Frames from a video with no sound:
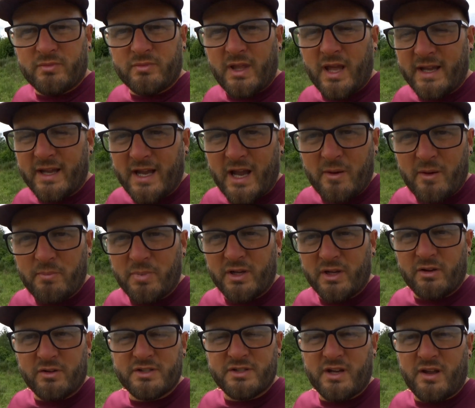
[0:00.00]
there can be,
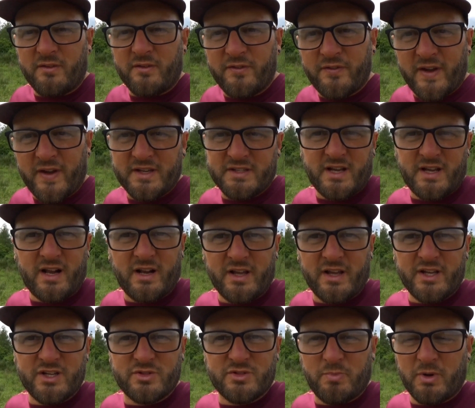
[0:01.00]
like I say,
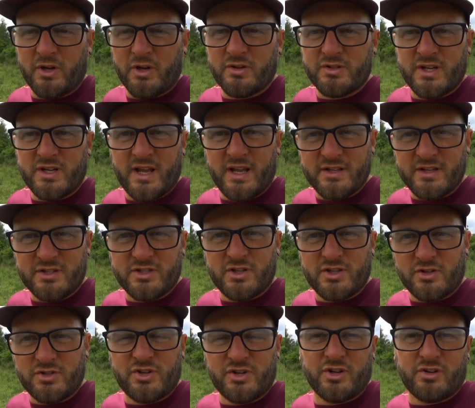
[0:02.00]
fatalities because it is
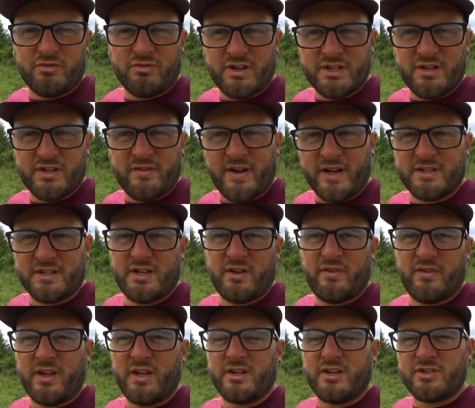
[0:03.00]
such an aggressive
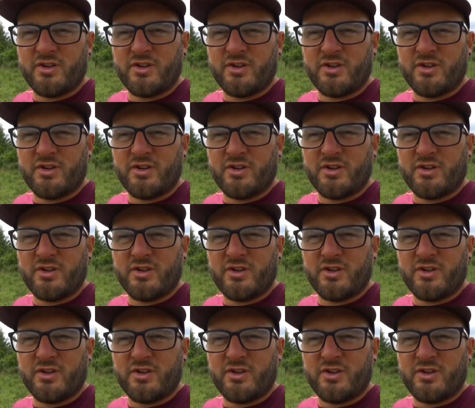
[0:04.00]
activity,